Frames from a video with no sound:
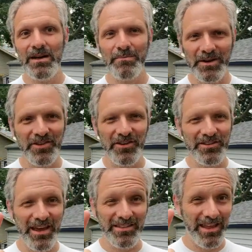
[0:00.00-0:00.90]
Bakhtiari
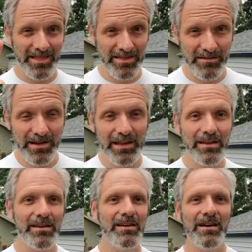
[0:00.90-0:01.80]
downed like 30,
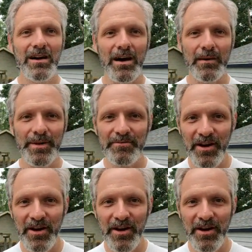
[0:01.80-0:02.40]
and